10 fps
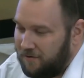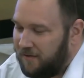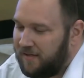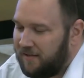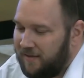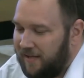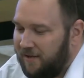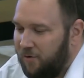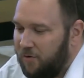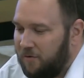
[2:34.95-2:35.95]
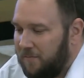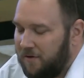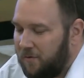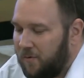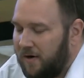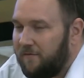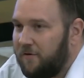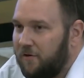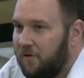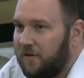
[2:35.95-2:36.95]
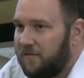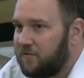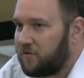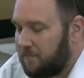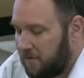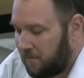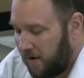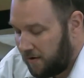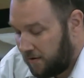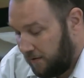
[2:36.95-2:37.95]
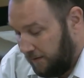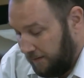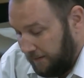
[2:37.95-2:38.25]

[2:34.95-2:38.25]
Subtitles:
again, they can Google me or whatever and look at this criminal record.